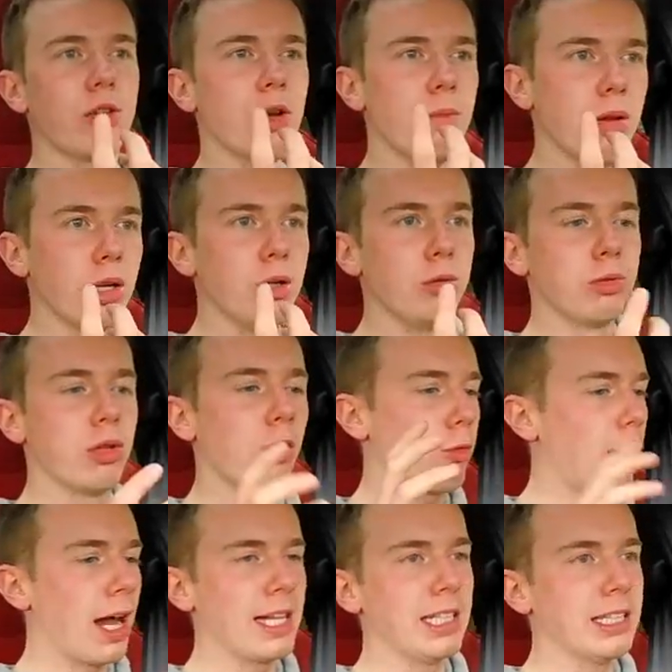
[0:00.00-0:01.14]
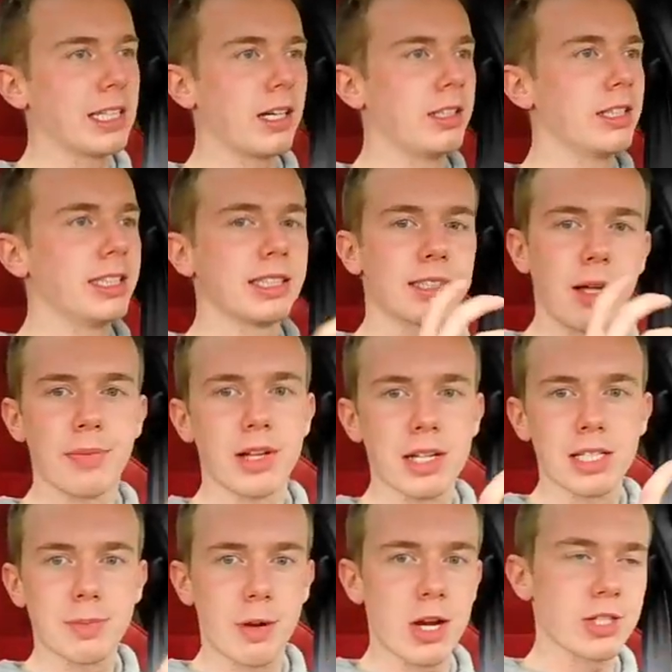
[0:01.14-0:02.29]
the blue. The red interior is something
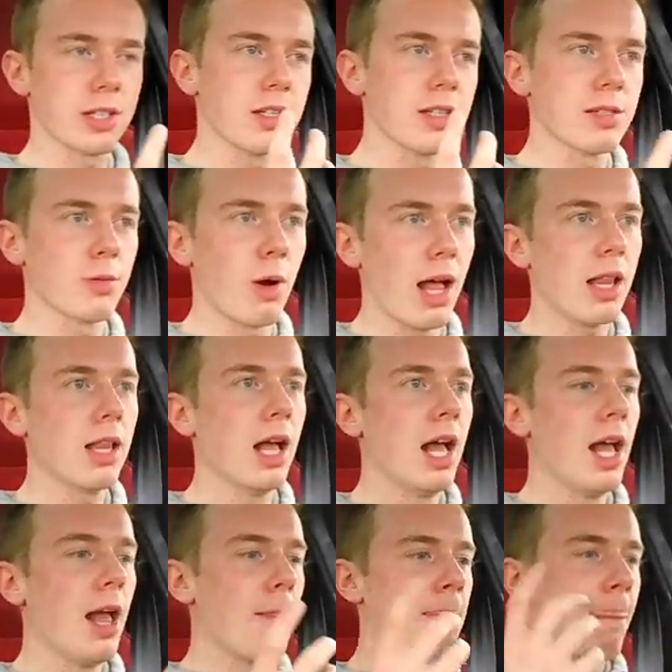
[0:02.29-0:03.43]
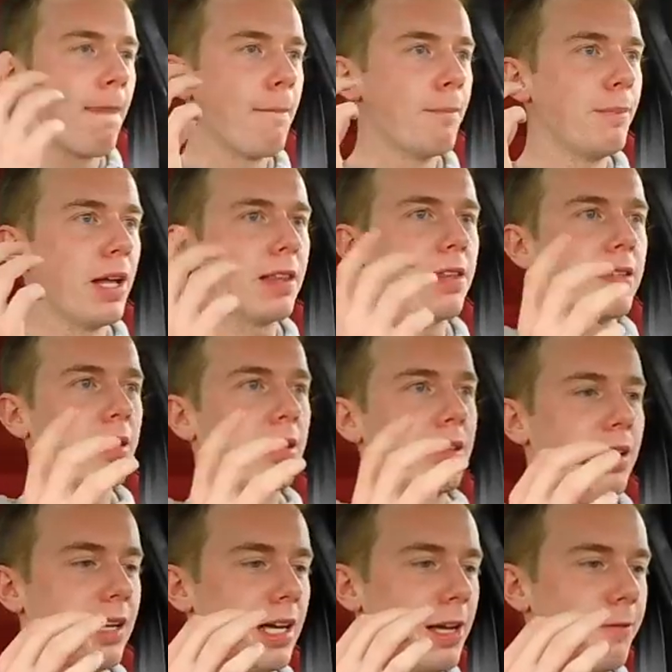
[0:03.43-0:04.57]
special as well, but
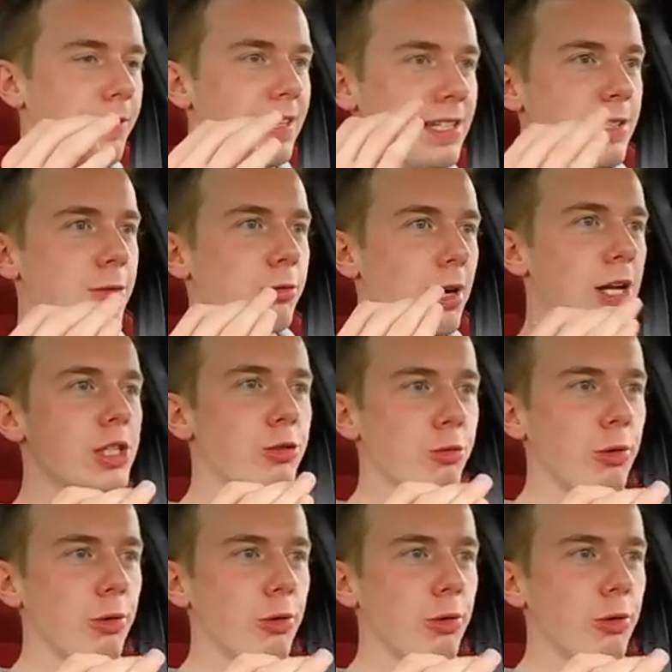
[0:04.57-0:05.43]
if this range,